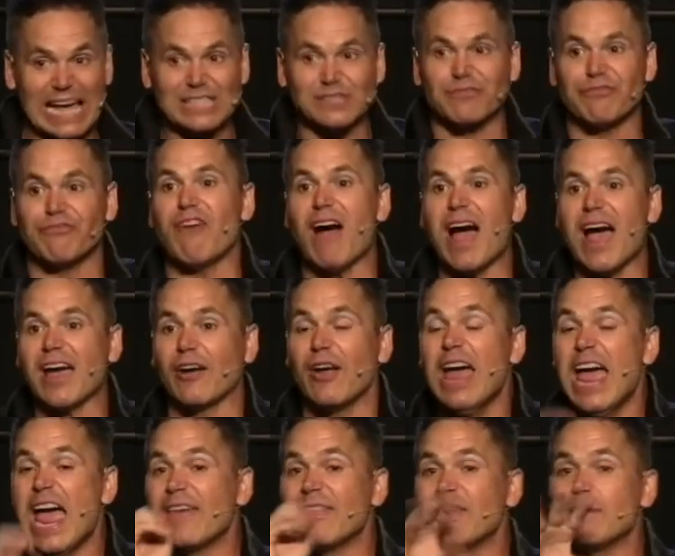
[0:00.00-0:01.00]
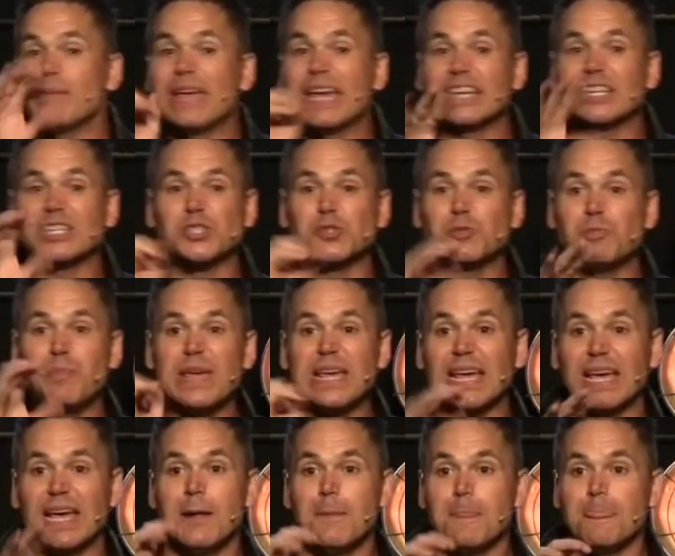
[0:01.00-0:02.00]
as fire and they began to
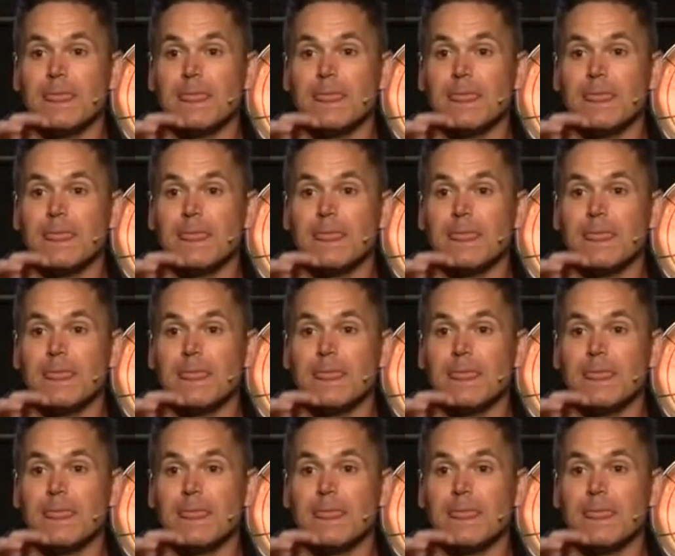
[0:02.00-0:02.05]
speak